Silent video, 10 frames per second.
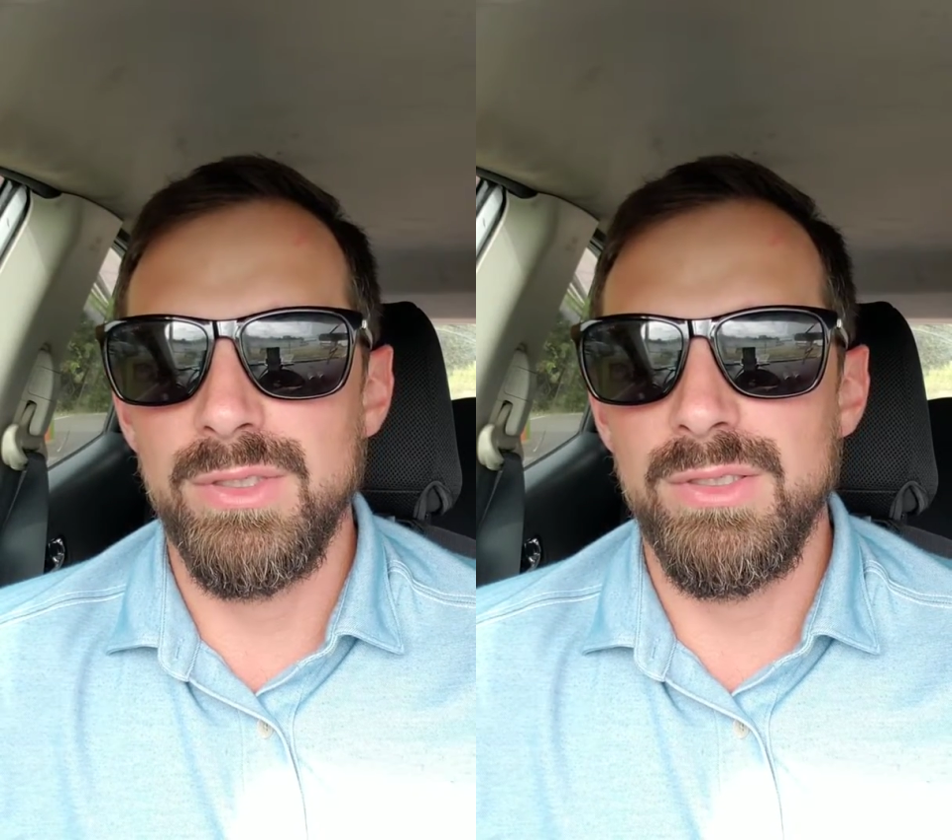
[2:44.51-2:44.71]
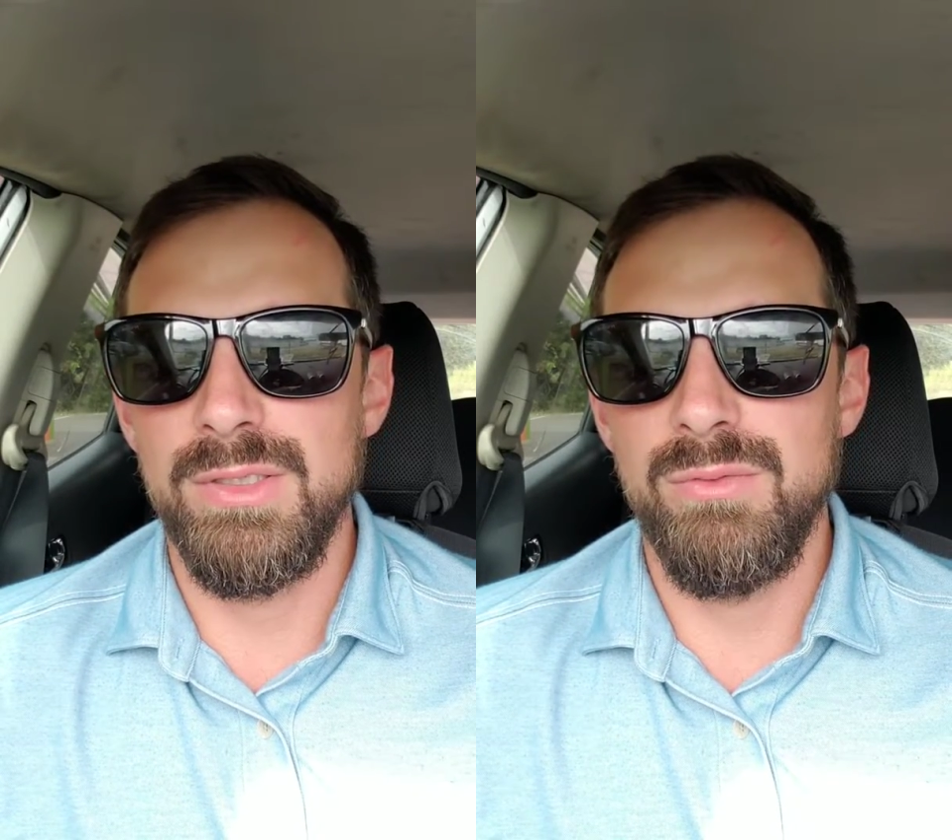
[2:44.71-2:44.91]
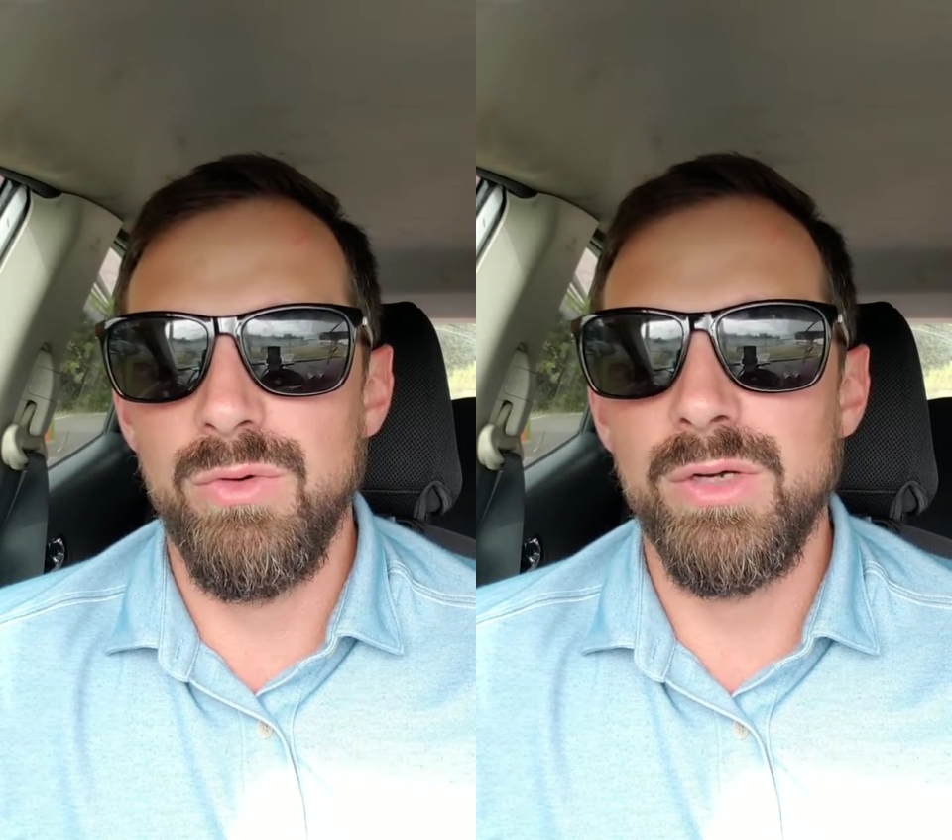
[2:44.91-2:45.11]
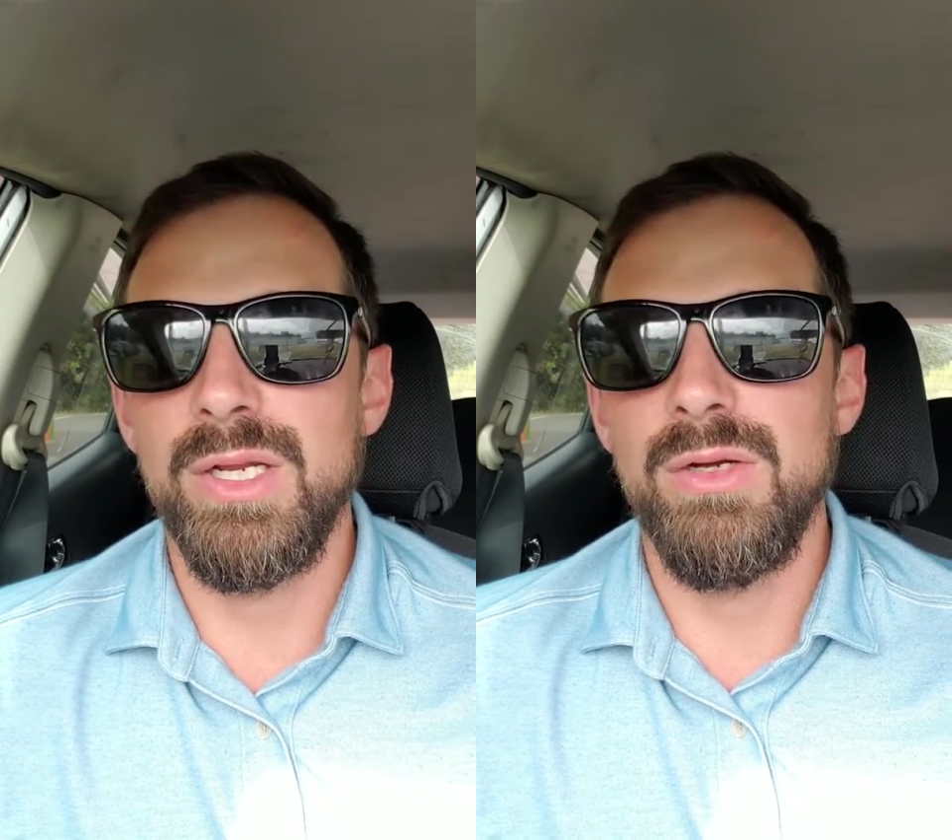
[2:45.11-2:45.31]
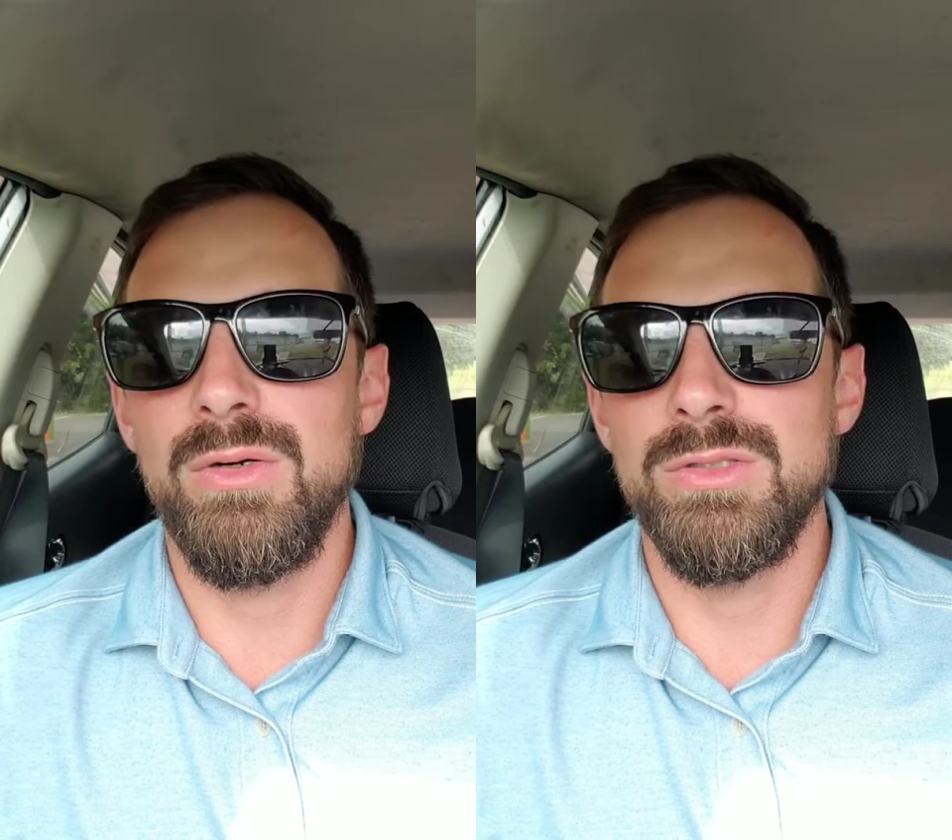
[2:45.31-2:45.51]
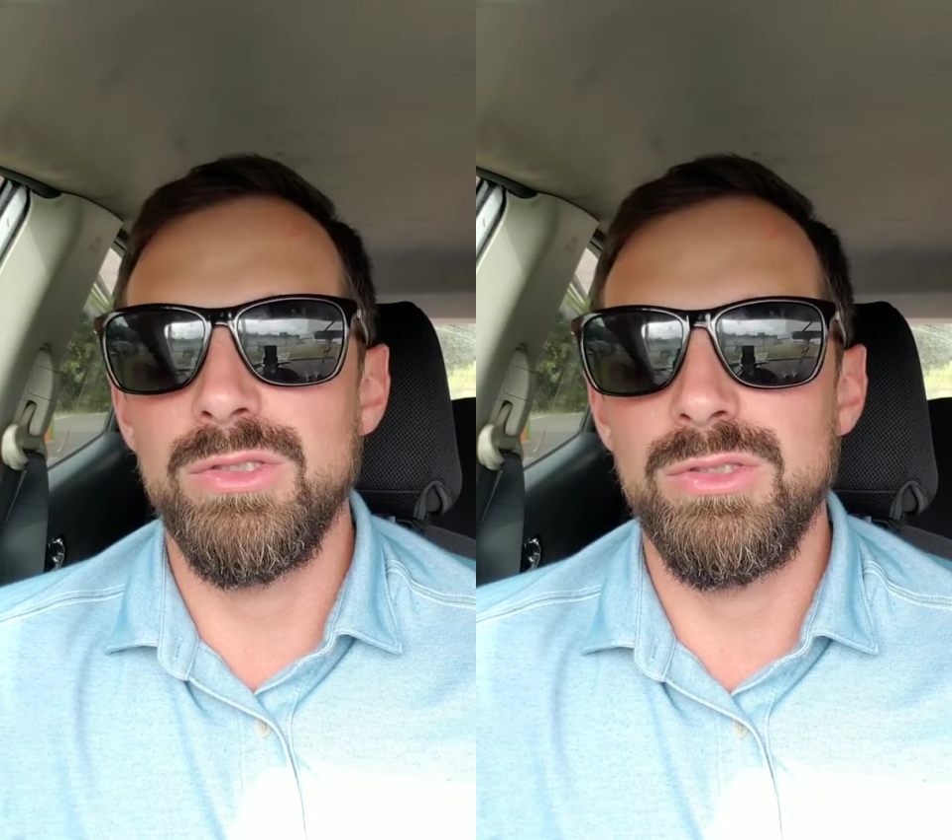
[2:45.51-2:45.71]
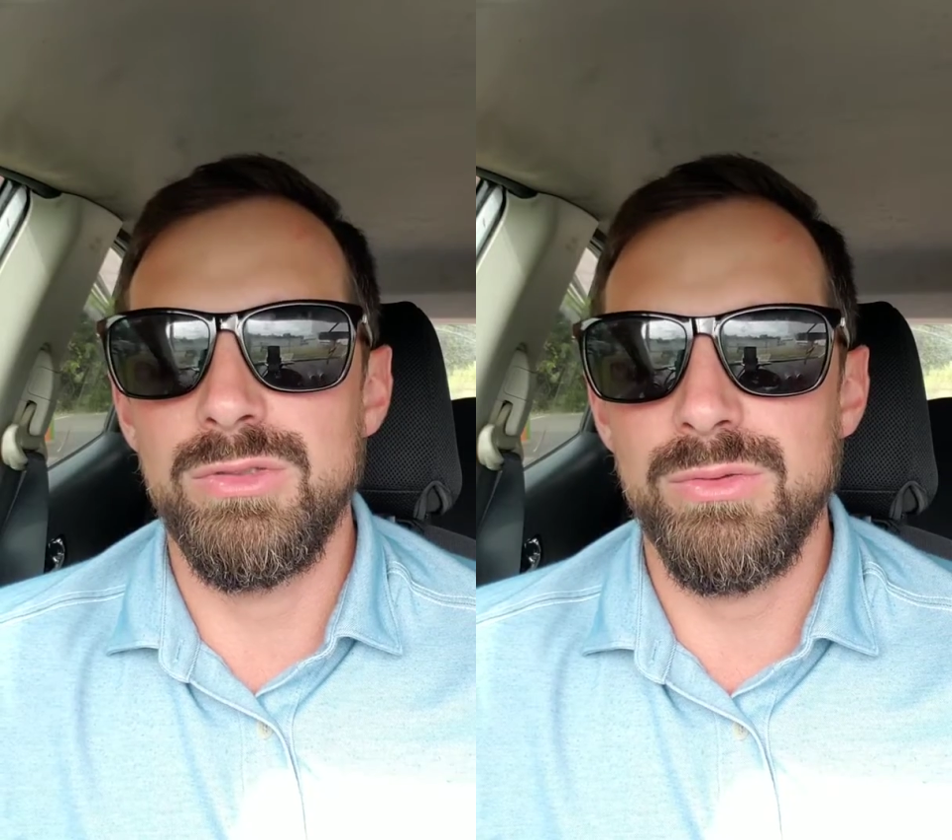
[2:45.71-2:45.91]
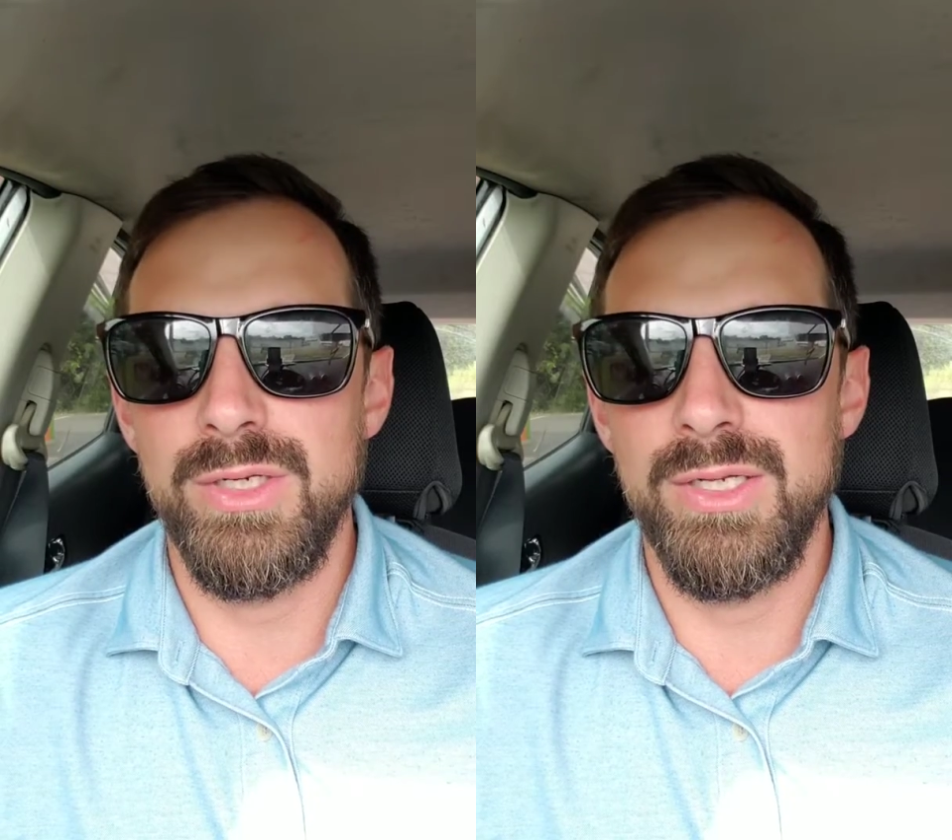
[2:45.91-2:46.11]
and then working on
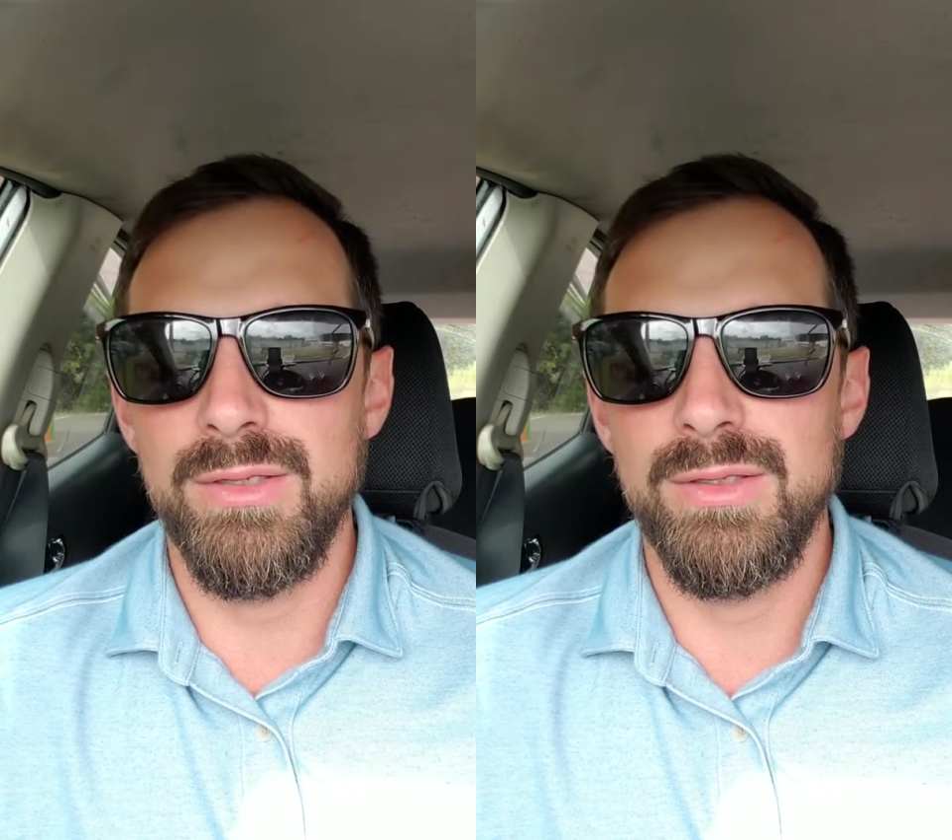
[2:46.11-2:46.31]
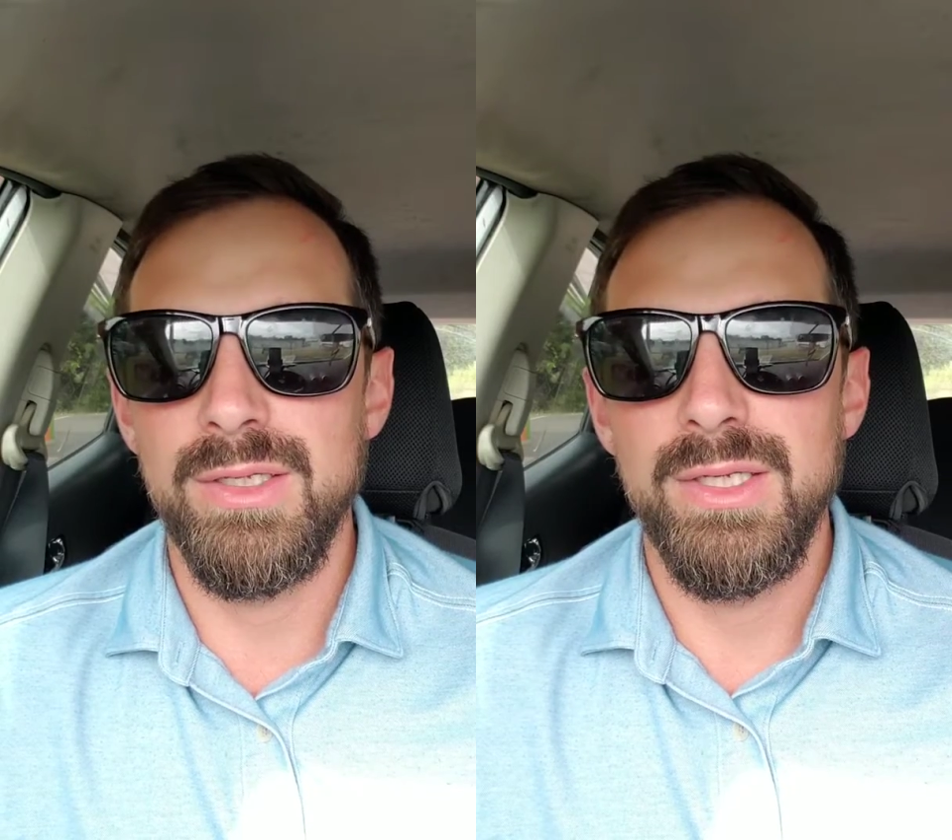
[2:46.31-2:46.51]
strength